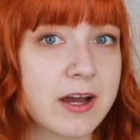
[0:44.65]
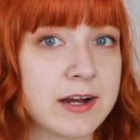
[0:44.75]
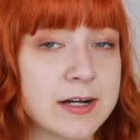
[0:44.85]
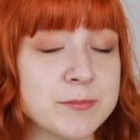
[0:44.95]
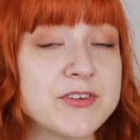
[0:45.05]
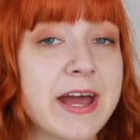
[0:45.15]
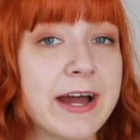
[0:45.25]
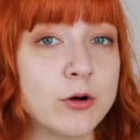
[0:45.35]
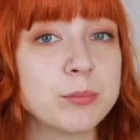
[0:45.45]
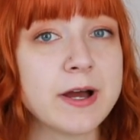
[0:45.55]
um, to
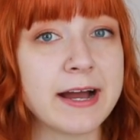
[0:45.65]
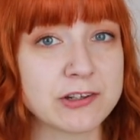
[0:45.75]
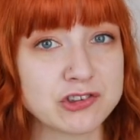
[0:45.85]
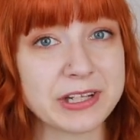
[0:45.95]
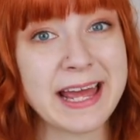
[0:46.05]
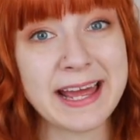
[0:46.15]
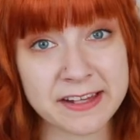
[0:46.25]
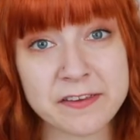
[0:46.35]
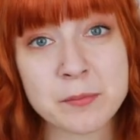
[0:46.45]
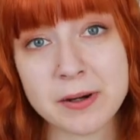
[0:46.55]
help actually
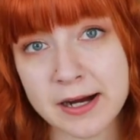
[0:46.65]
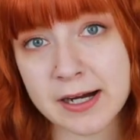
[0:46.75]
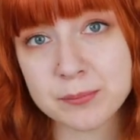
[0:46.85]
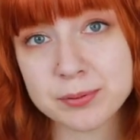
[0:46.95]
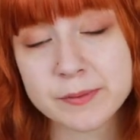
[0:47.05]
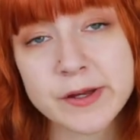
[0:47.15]
hang them up.